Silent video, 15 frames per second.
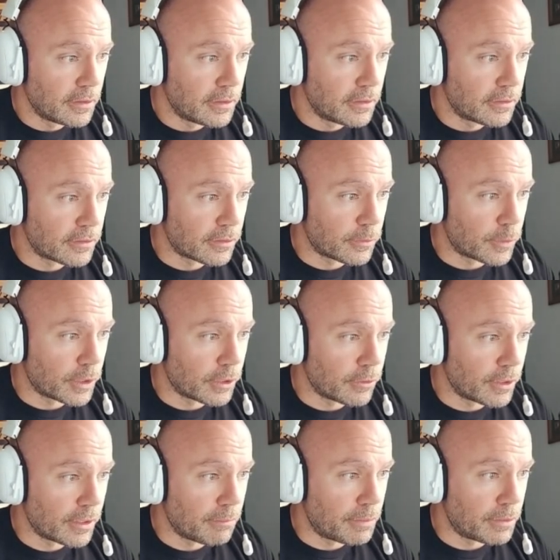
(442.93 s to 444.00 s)
like, where do
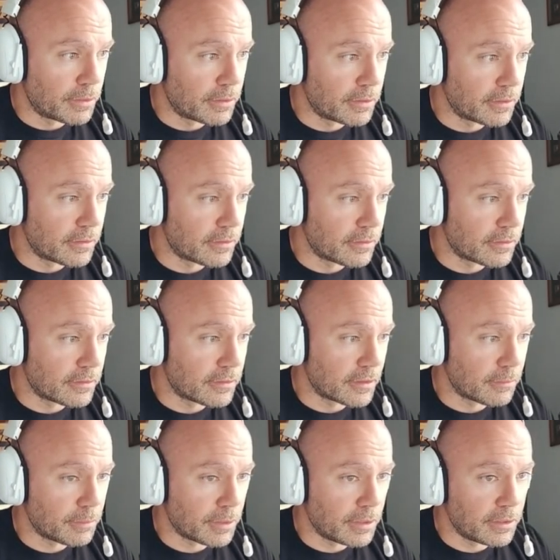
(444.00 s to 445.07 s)
I put this?
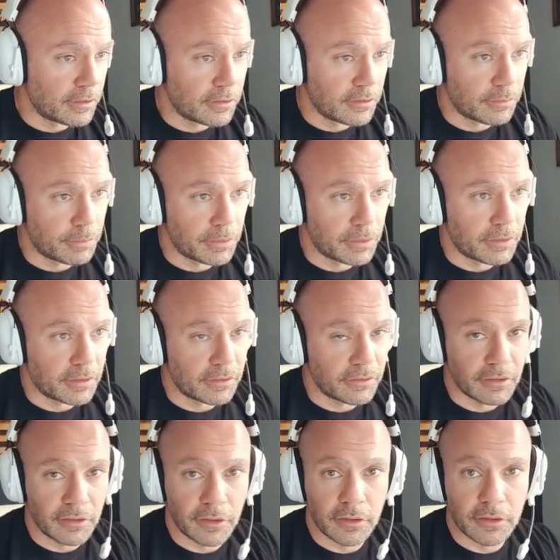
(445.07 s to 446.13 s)
Simply, you just put this
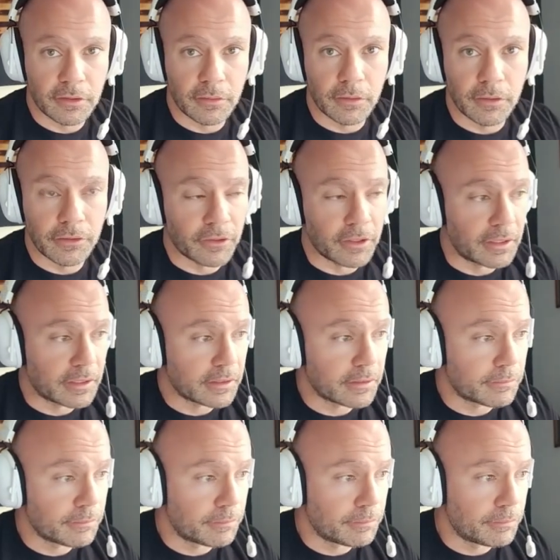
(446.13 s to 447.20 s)
in your core training
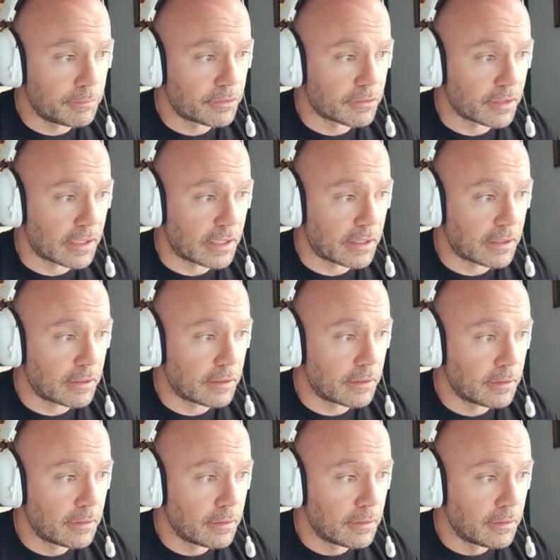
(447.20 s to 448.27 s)
slot.
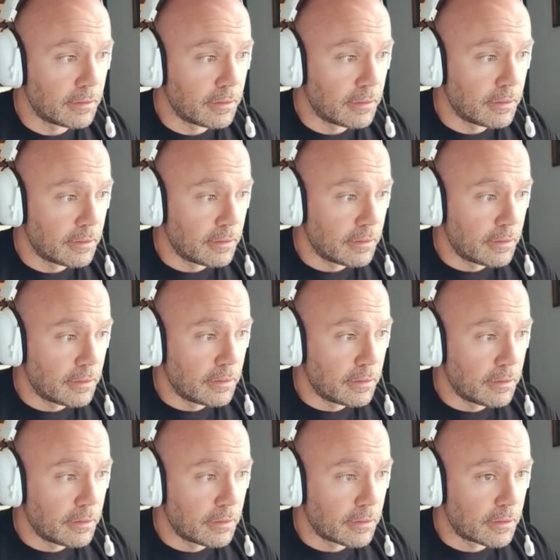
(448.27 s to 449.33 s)

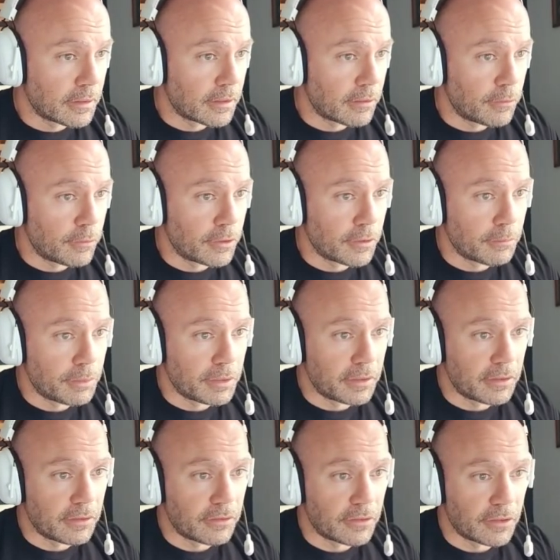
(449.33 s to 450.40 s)
All right, I wouldn't put
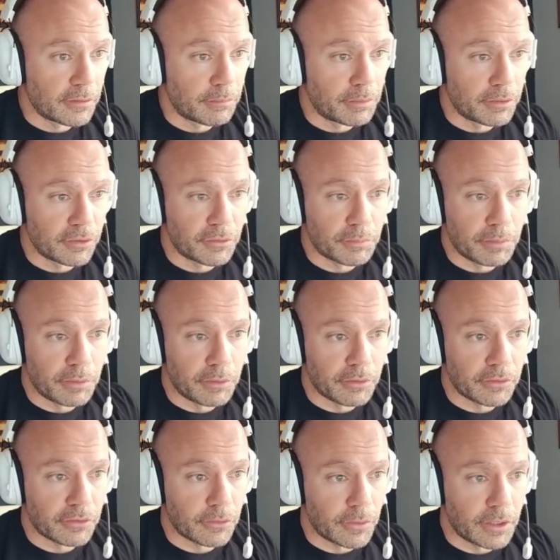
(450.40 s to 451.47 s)
this in a push-pull
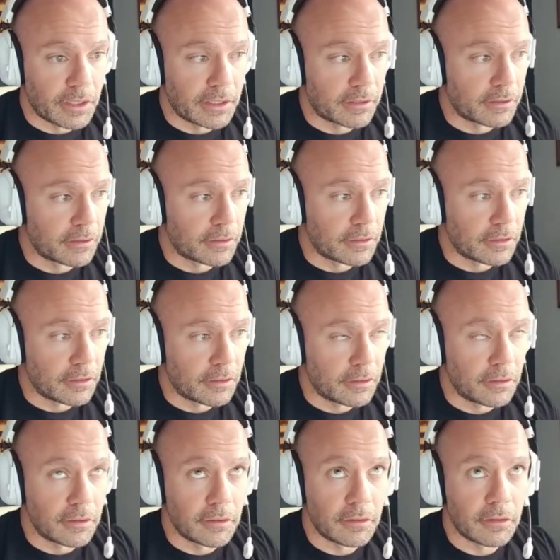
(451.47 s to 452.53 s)
squat or
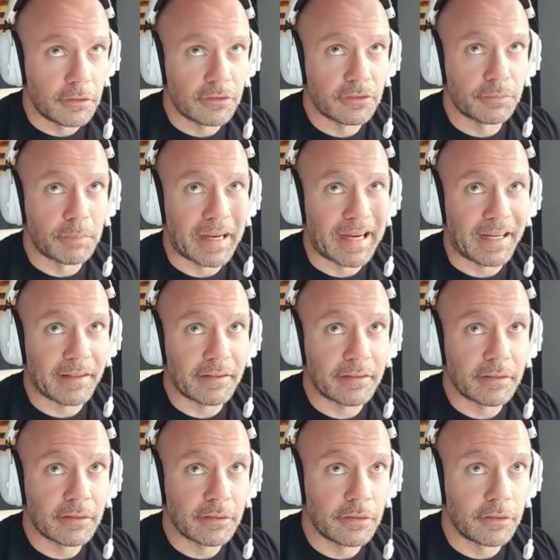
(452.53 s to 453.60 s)
a spot
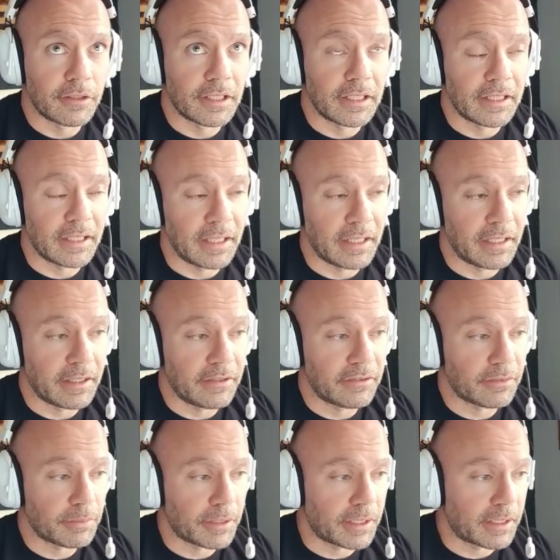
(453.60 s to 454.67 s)
or a leg
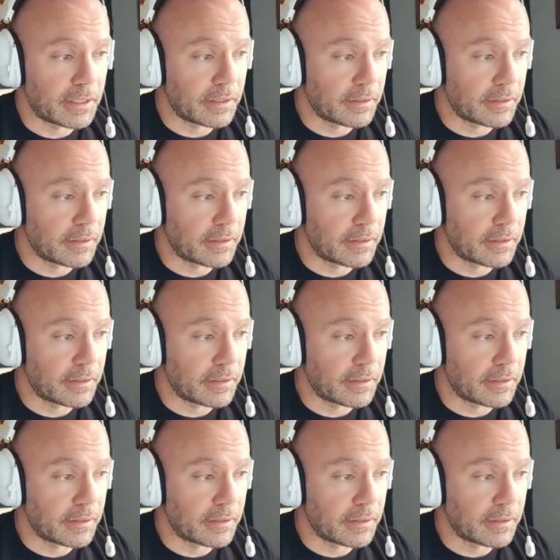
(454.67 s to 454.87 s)
spot.